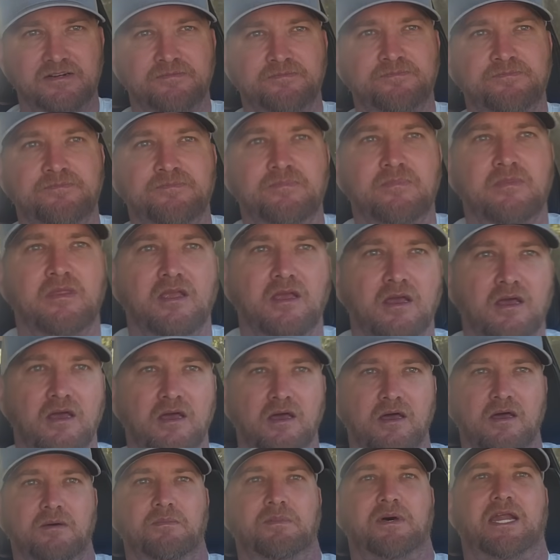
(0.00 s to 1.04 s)

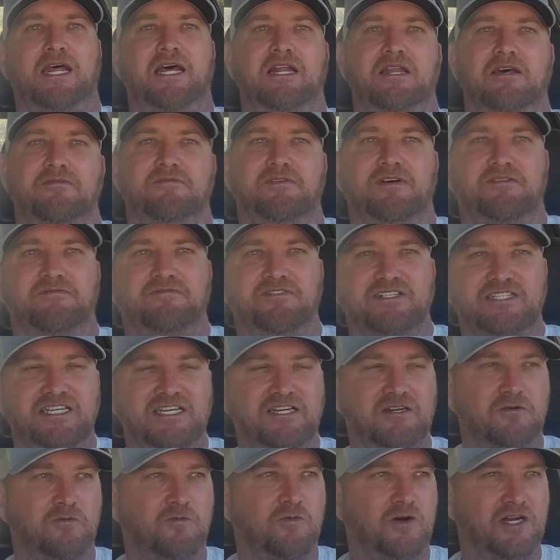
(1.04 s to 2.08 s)
But I love every
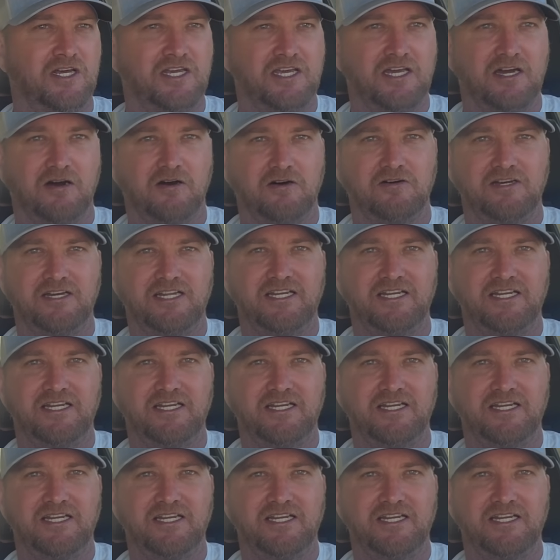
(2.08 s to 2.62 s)
single one of y'all.